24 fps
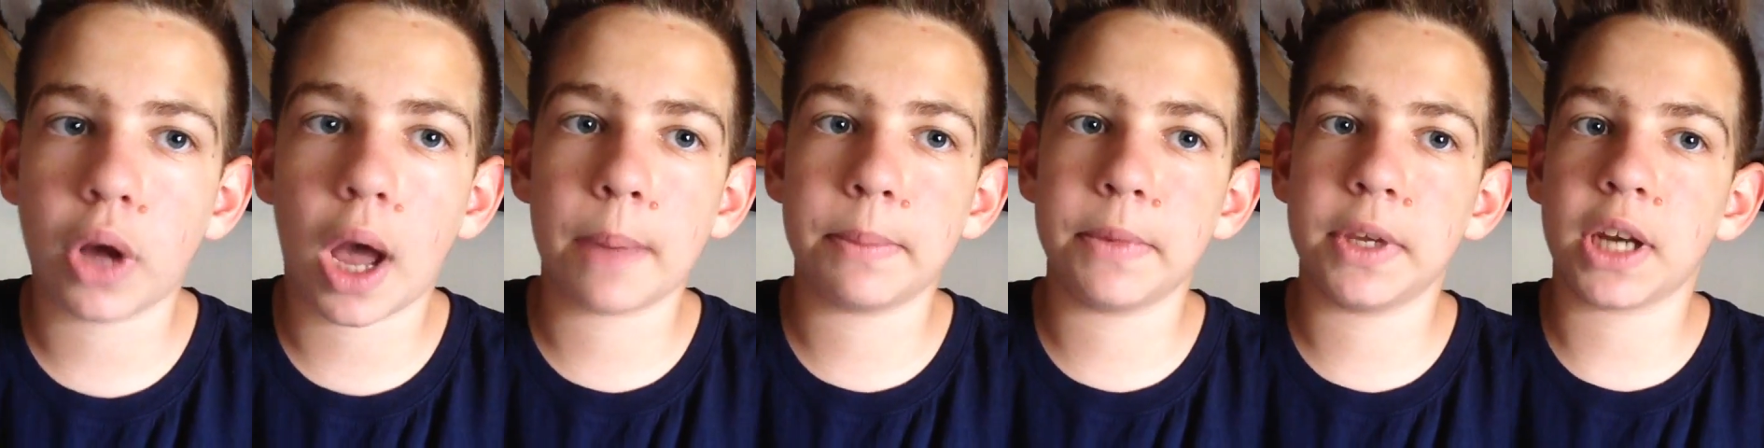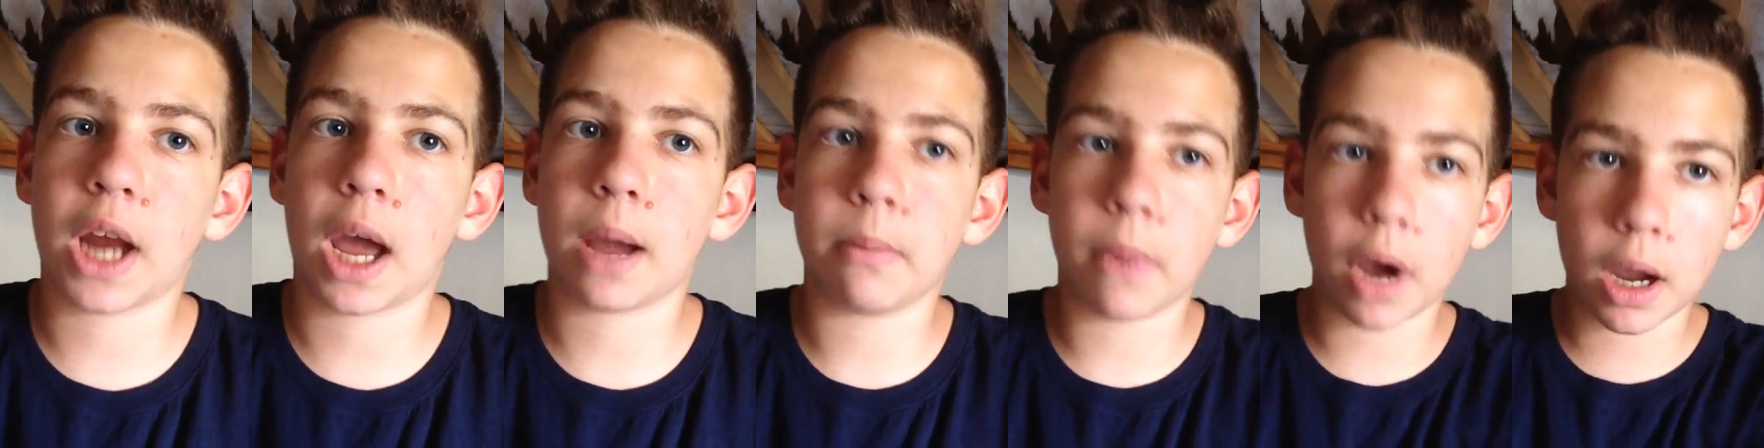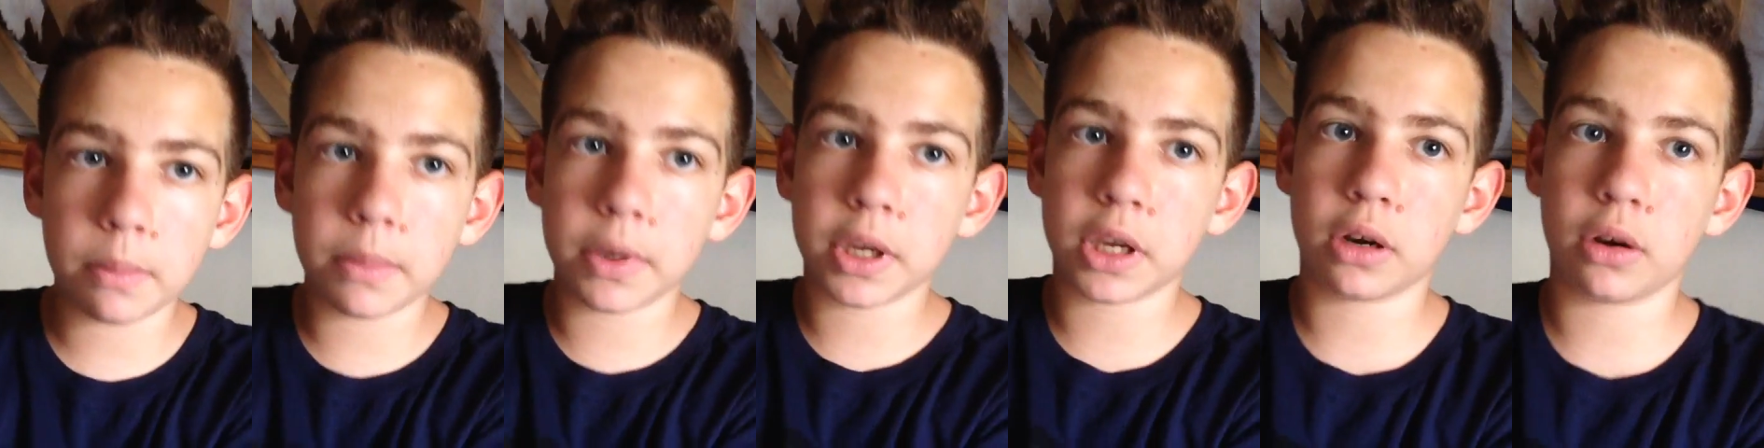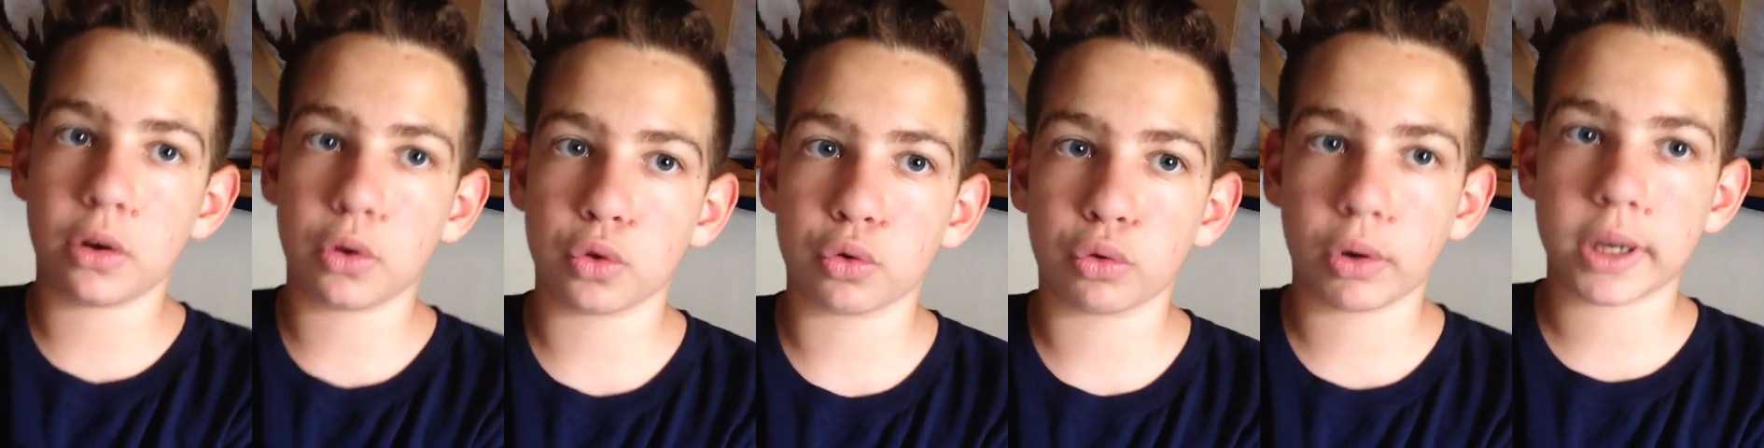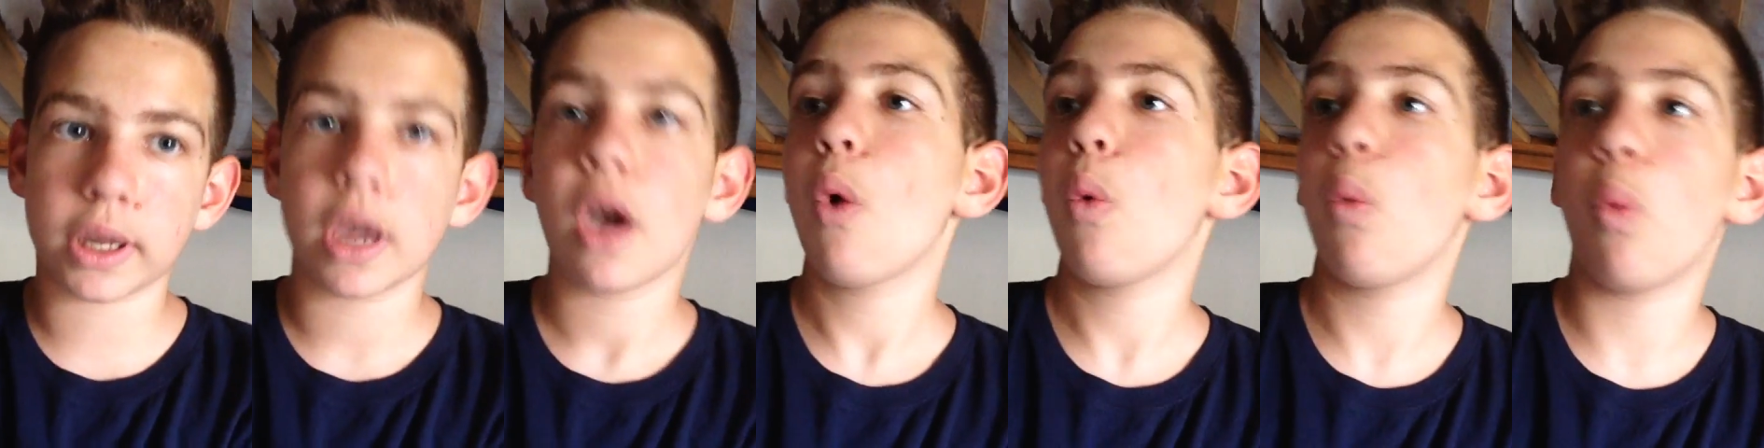I mean, I might make another
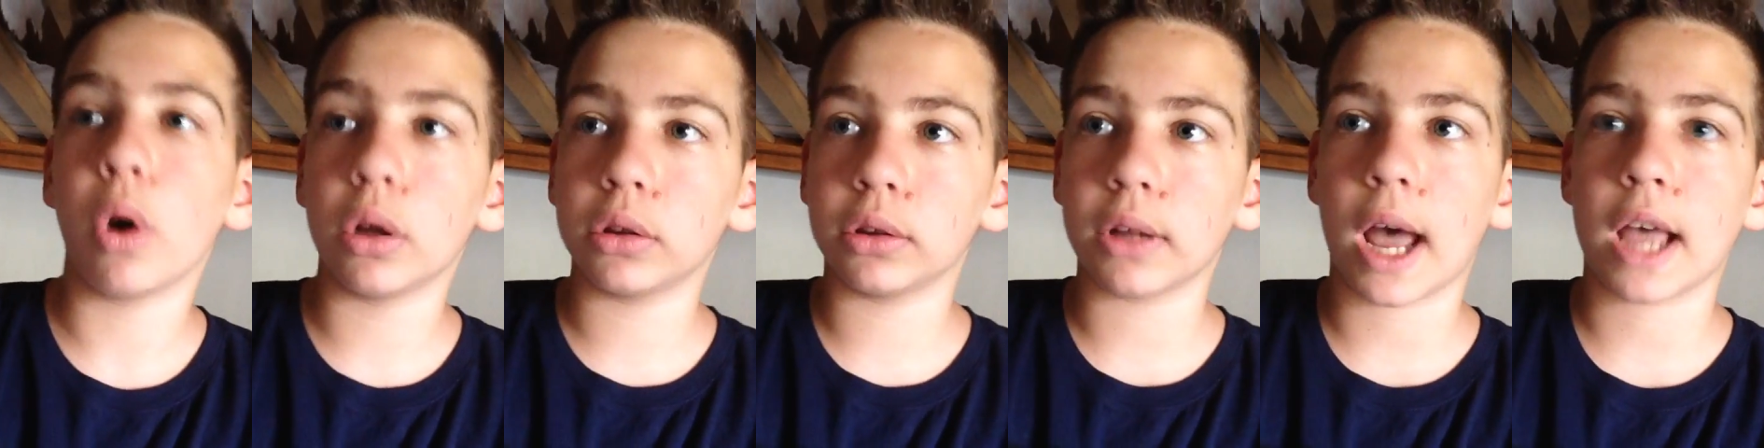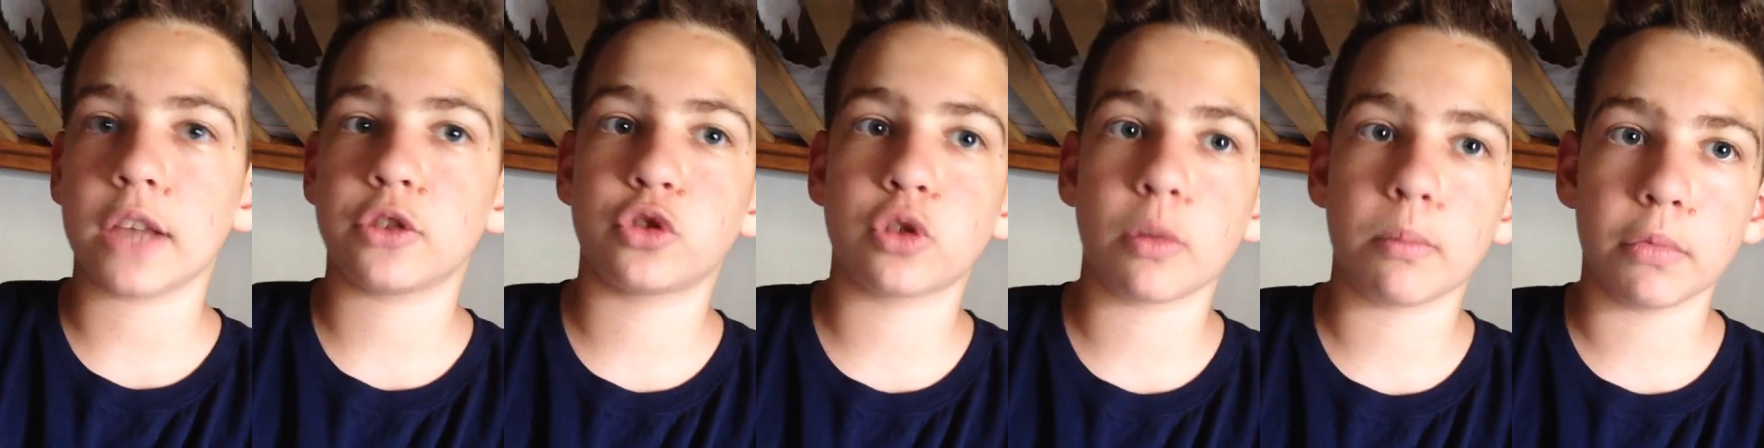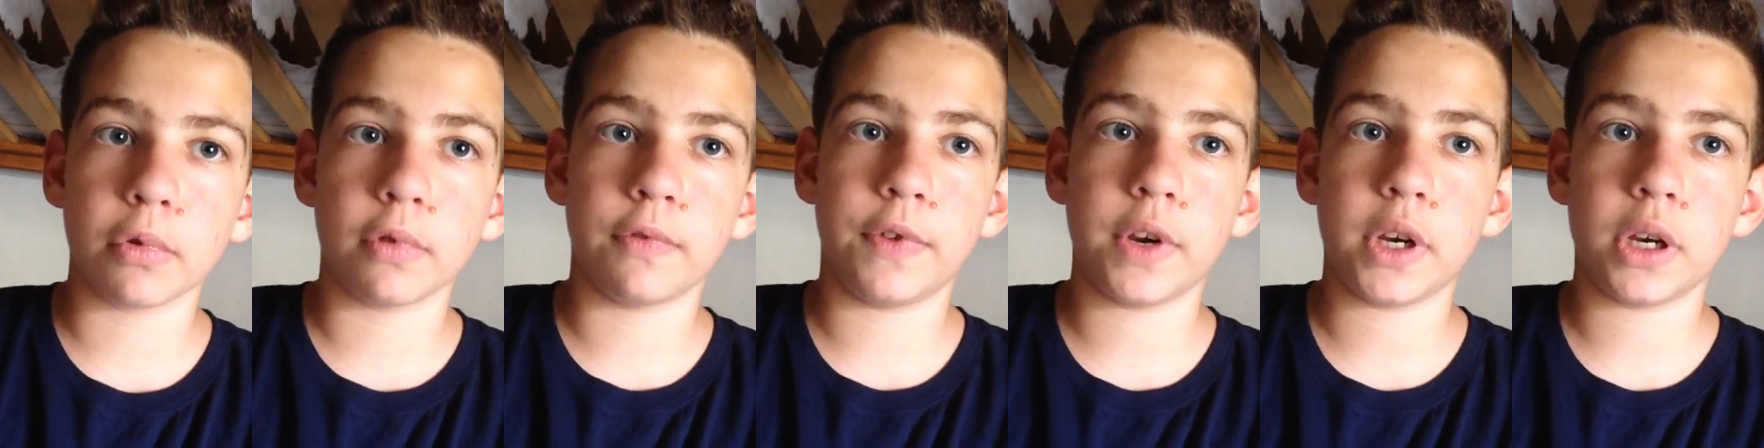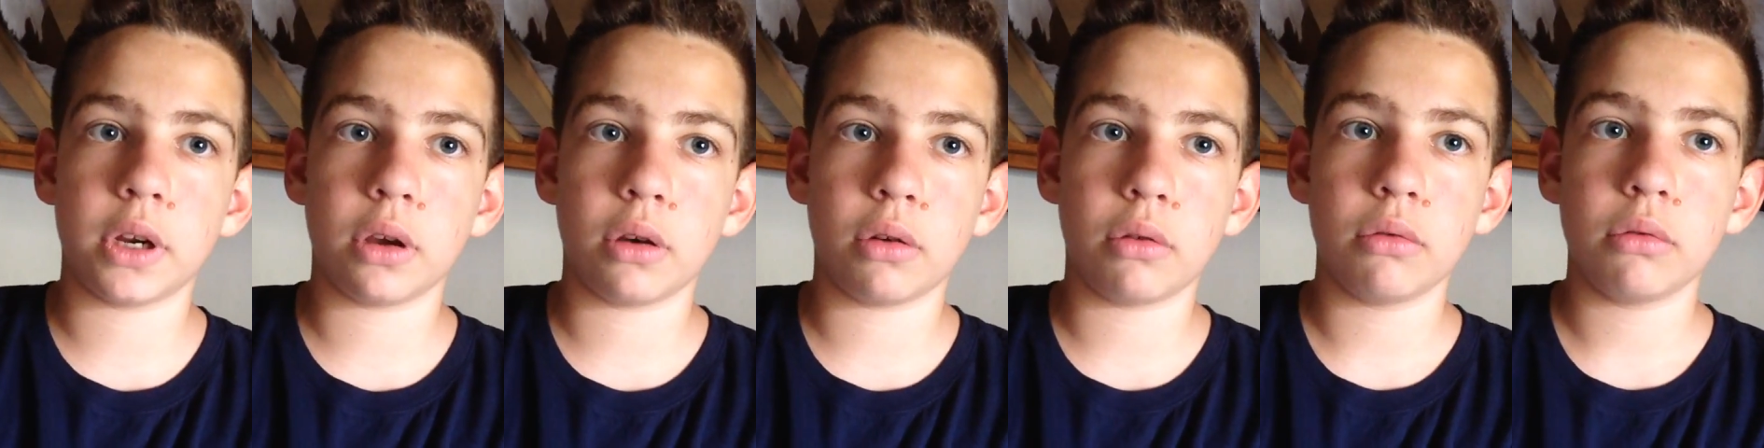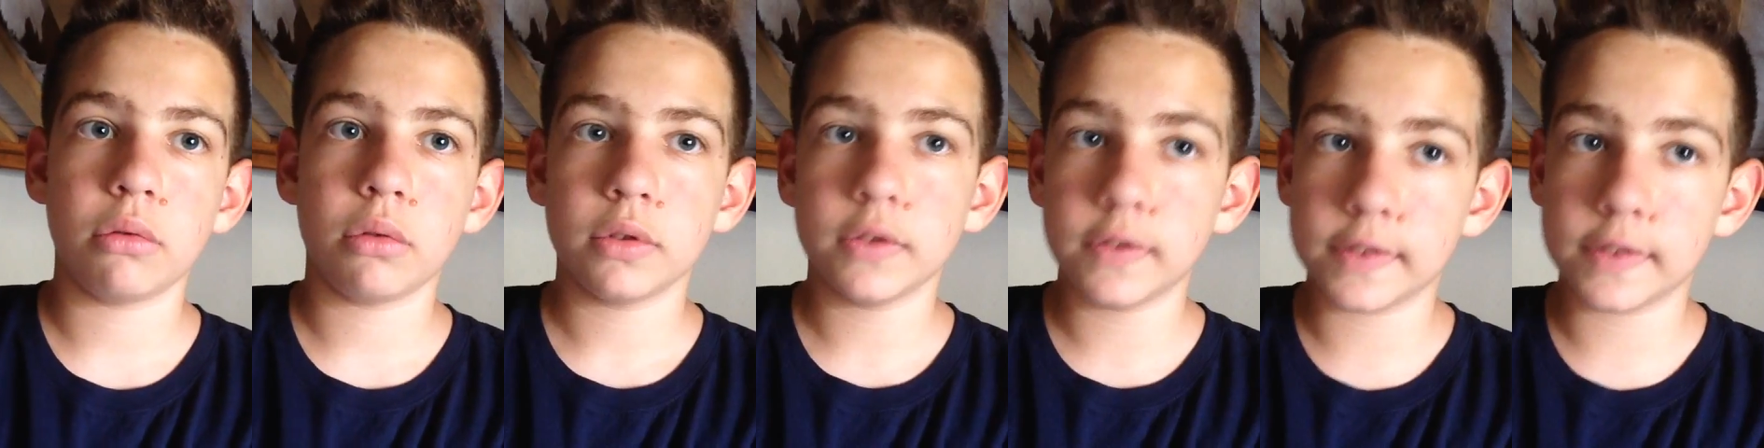like one last summer video.